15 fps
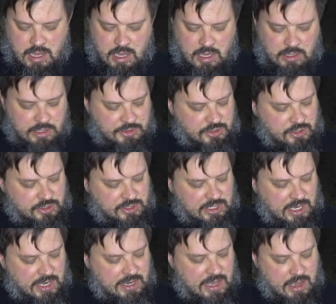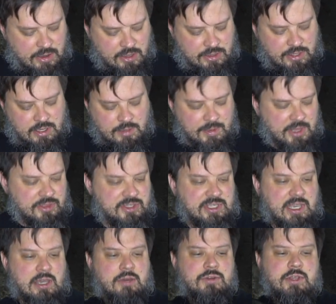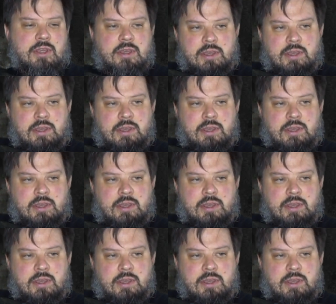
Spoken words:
let you decide how you think about the sound.